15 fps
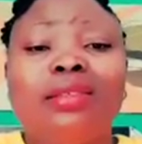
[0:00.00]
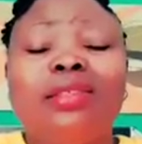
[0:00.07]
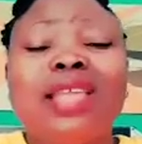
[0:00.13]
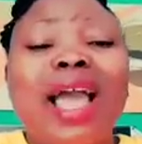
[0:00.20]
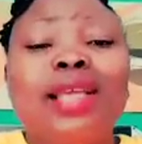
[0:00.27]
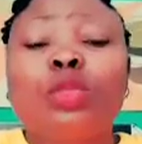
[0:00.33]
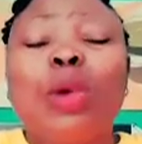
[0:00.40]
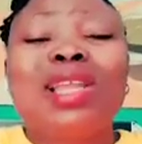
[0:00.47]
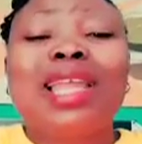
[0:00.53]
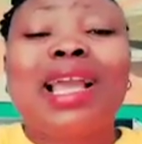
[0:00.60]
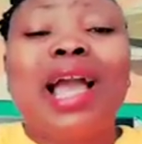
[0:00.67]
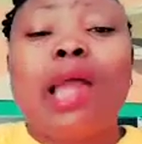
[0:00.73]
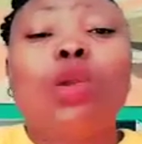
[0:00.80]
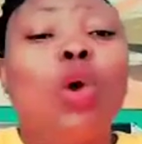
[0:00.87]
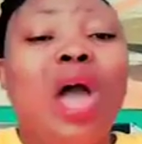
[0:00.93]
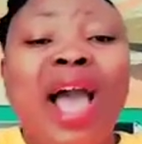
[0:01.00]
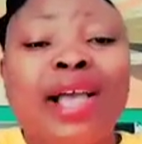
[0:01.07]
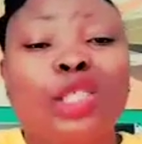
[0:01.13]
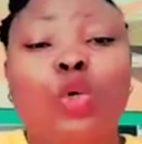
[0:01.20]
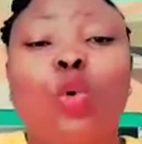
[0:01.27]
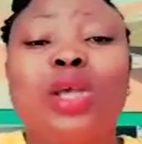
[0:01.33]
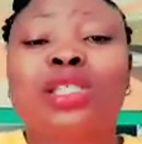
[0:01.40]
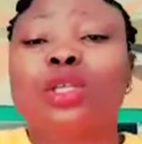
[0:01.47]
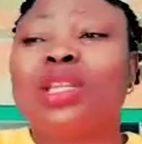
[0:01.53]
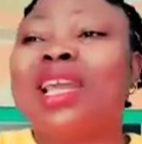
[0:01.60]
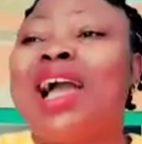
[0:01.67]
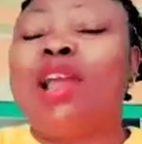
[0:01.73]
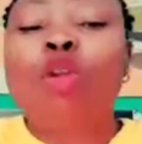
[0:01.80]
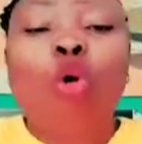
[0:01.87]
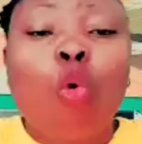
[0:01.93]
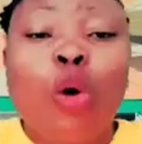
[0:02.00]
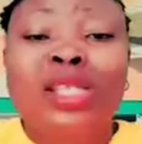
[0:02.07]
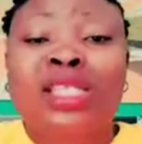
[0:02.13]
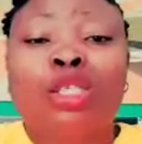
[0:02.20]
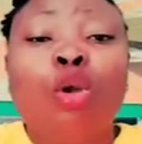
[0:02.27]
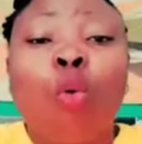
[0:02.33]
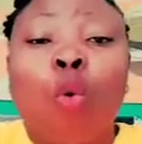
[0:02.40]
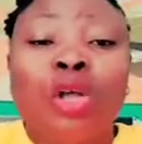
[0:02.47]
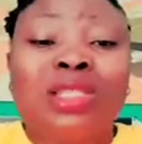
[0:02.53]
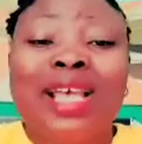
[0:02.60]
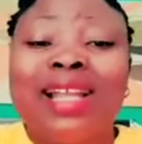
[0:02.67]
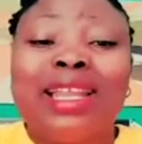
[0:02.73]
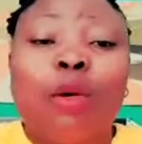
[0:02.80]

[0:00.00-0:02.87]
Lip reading: That is why they cannot ask questions. They cannot question water